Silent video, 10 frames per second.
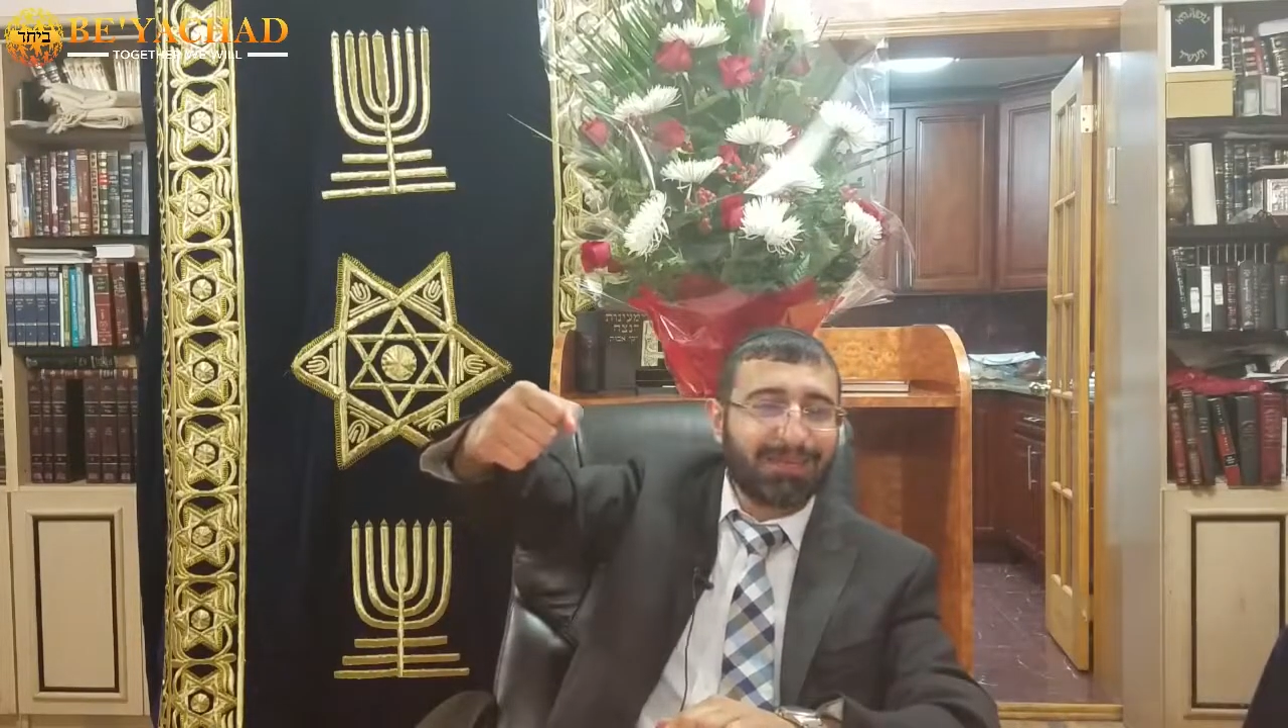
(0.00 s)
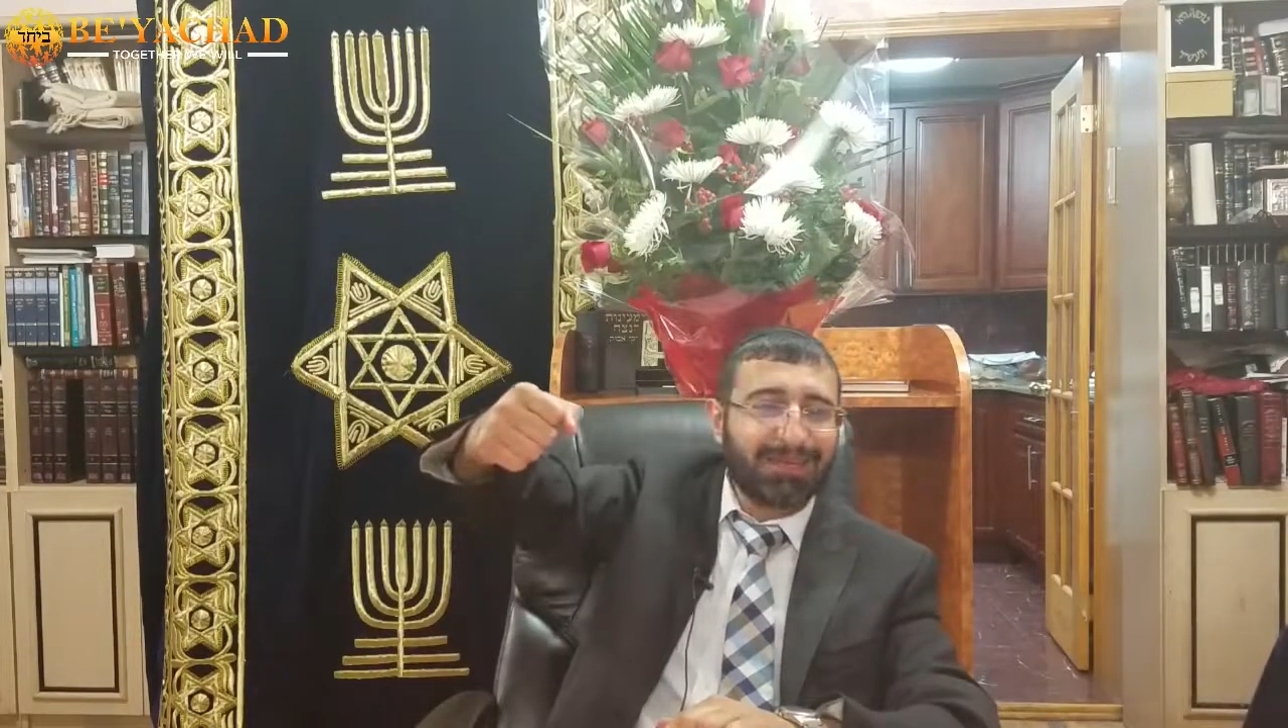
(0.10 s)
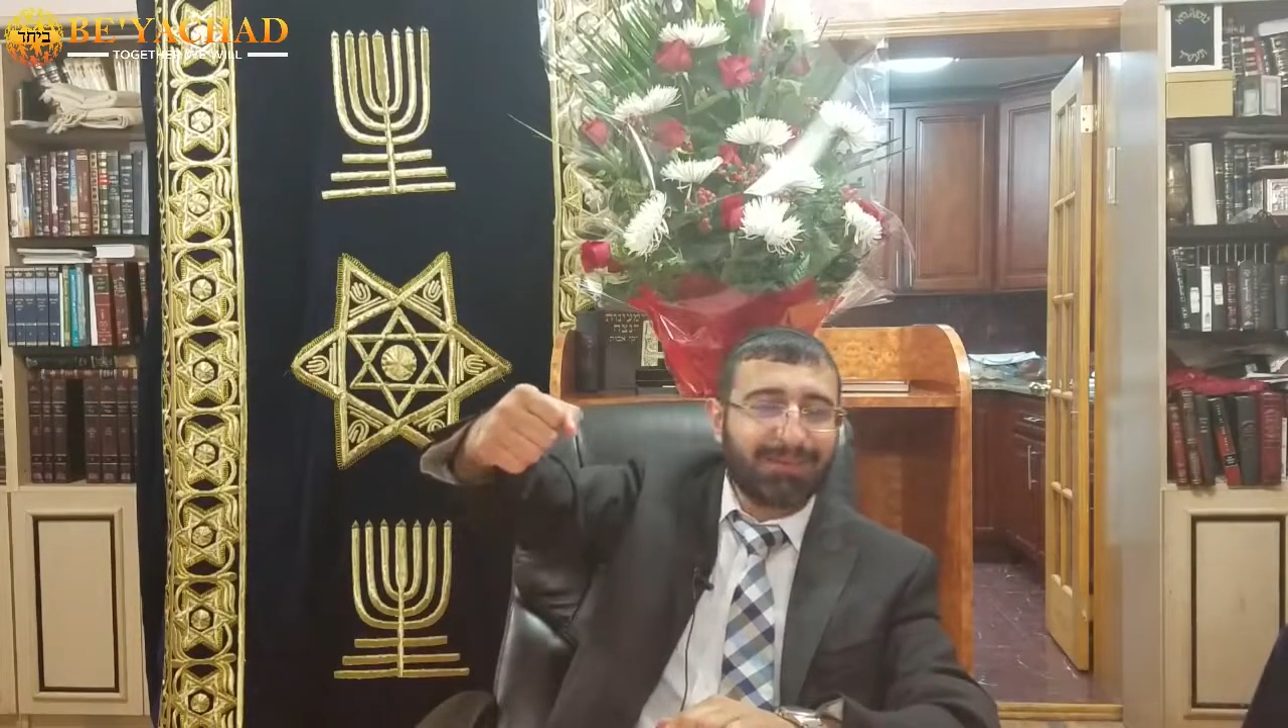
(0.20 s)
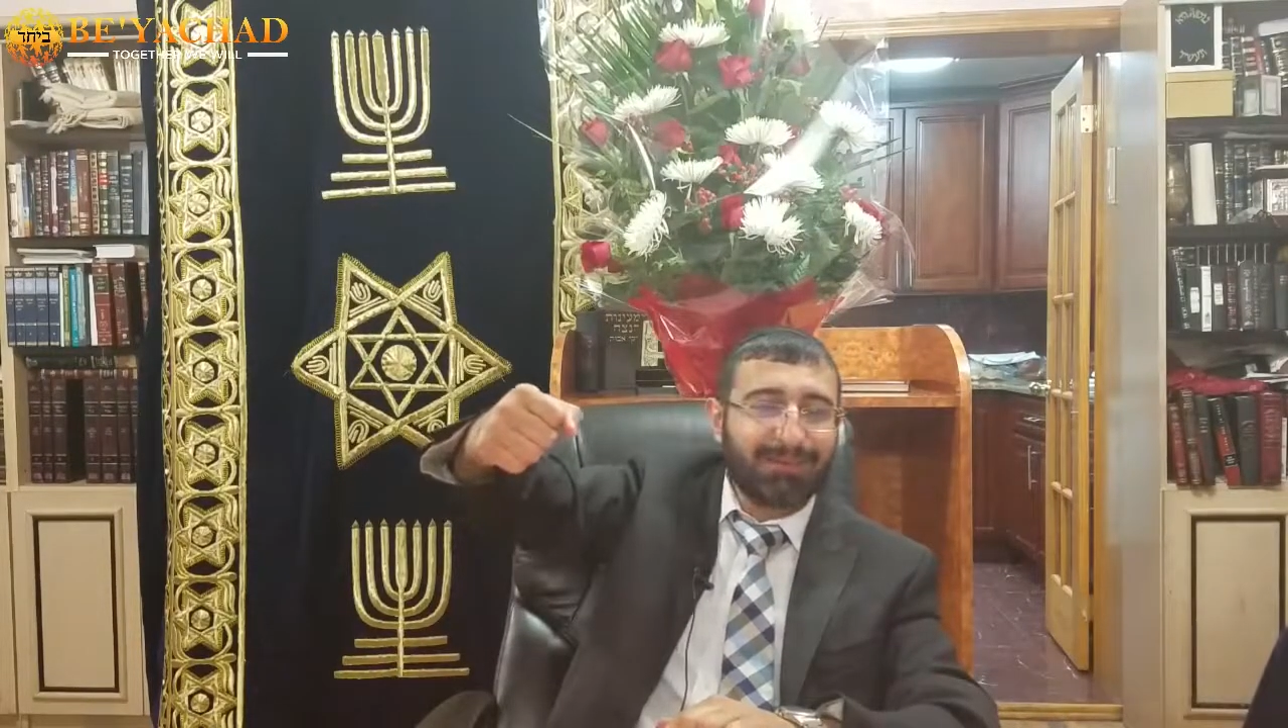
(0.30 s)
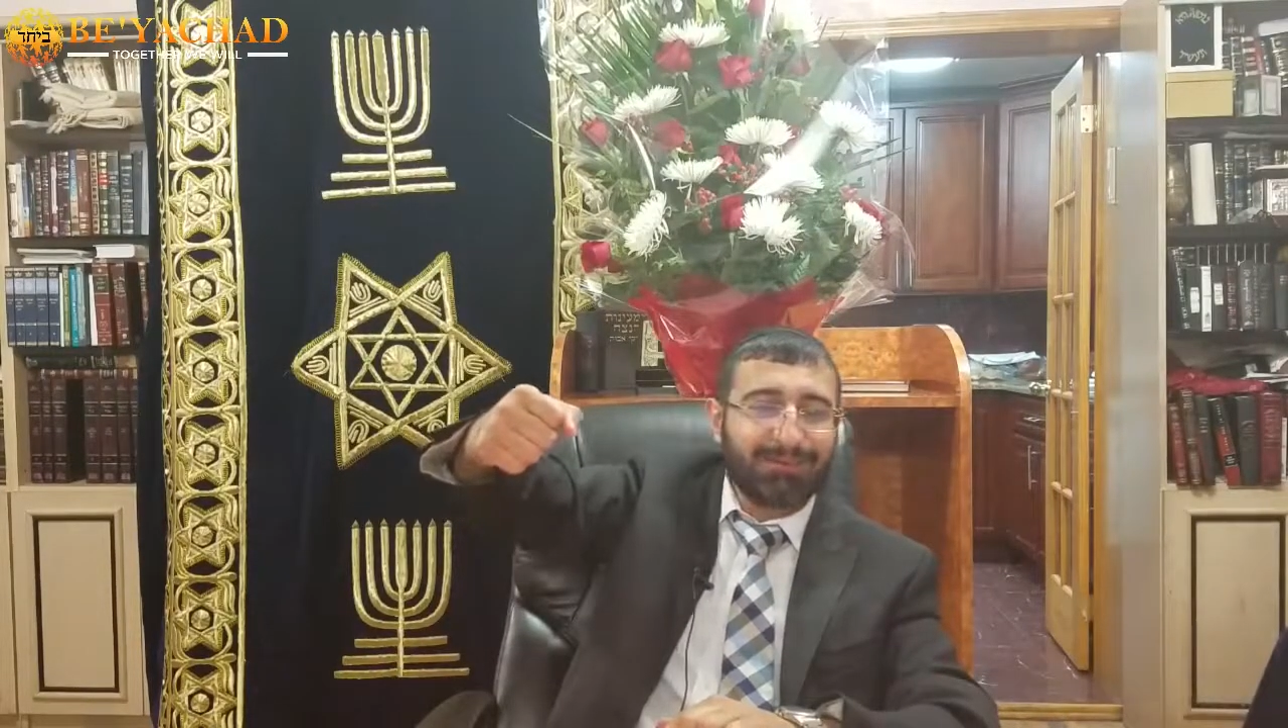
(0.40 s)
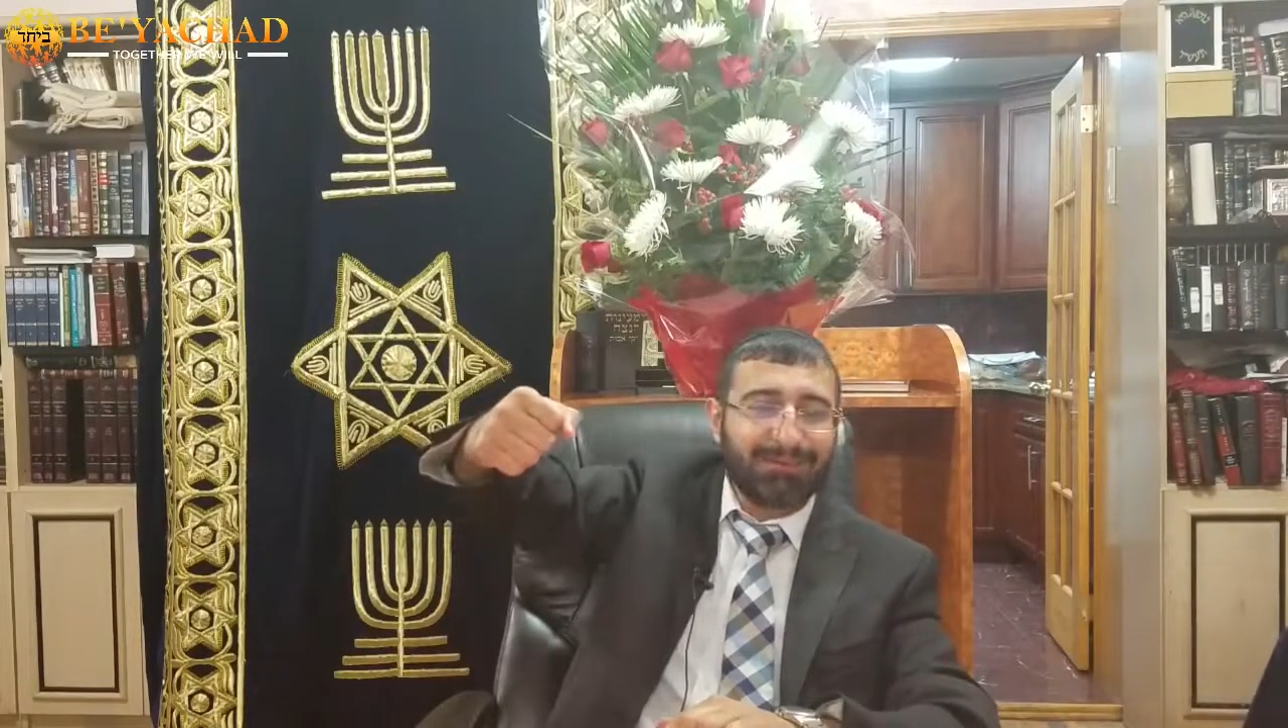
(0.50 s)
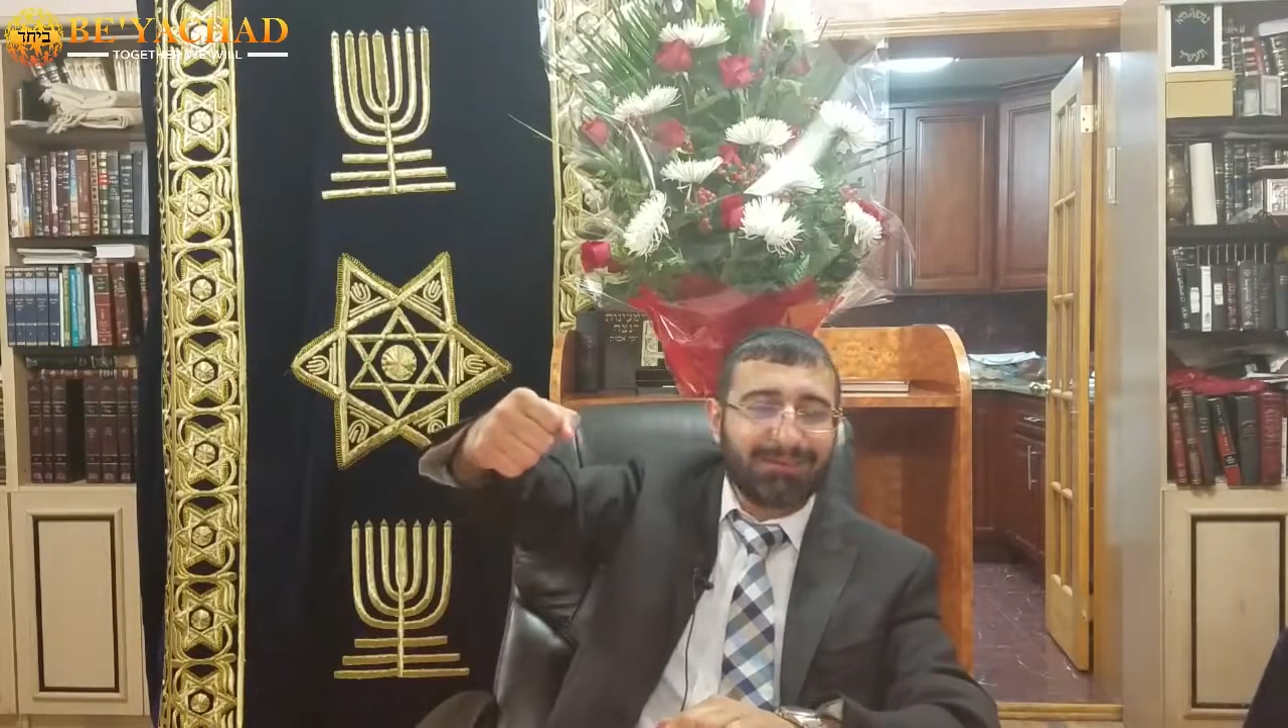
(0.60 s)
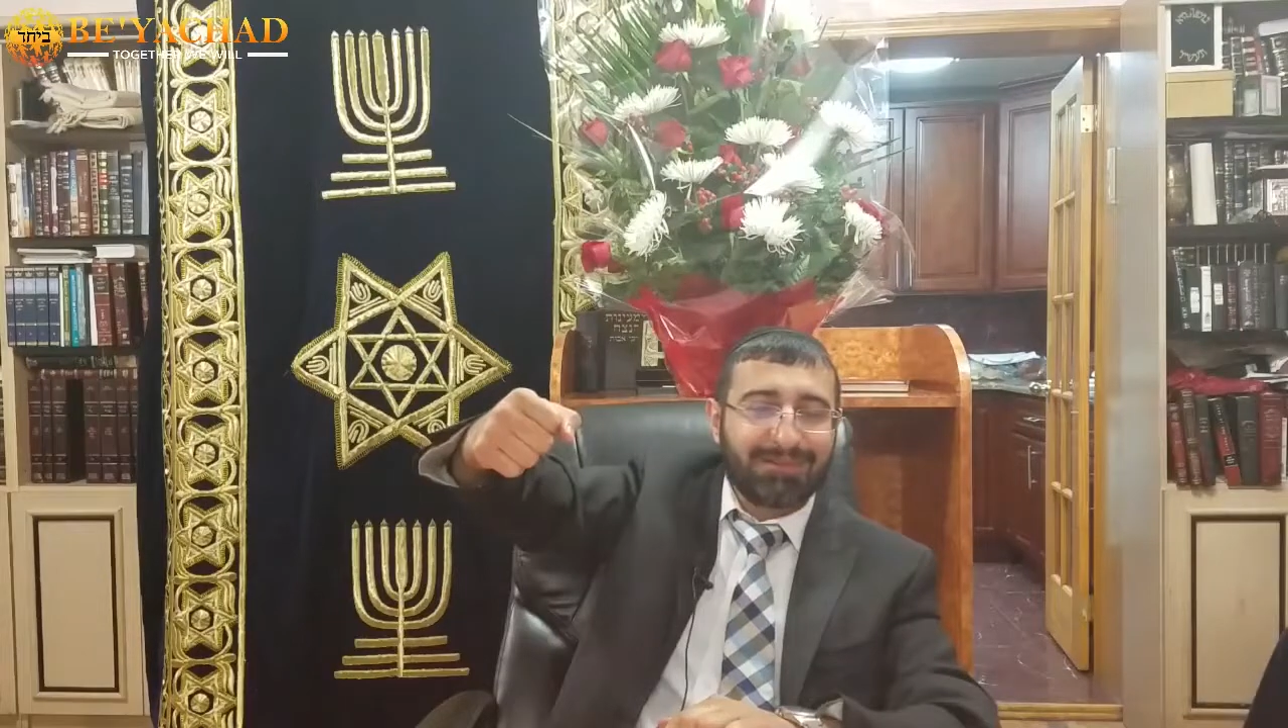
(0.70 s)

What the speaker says: window,